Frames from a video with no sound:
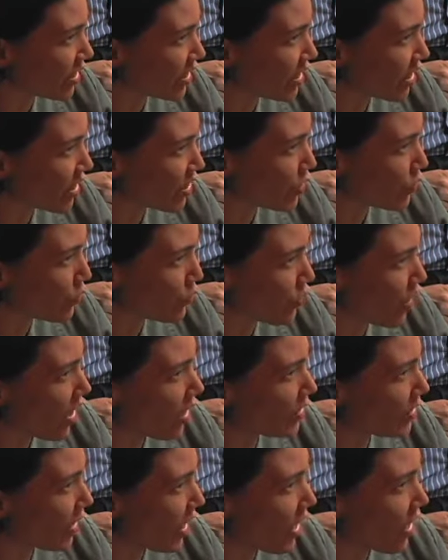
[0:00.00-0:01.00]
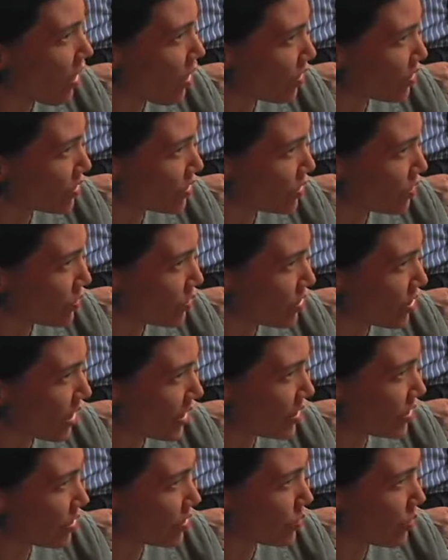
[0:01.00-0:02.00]
Can right. you find that also in
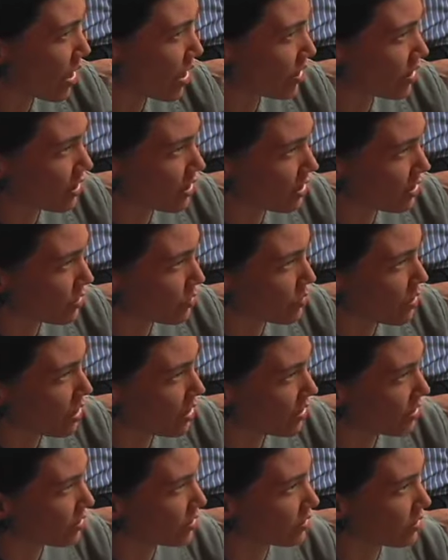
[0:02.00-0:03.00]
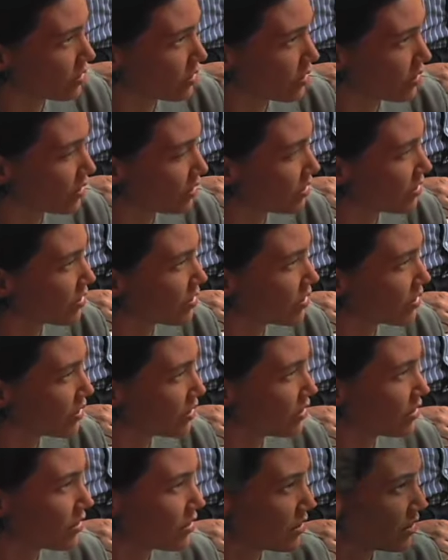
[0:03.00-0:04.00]
sexuality? Well, here's another. Well, let's,
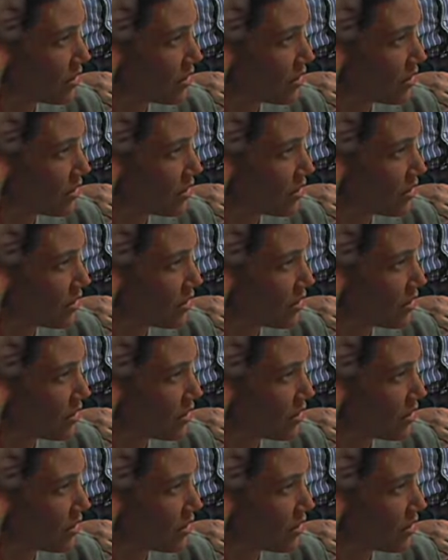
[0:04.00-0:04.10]
let's finish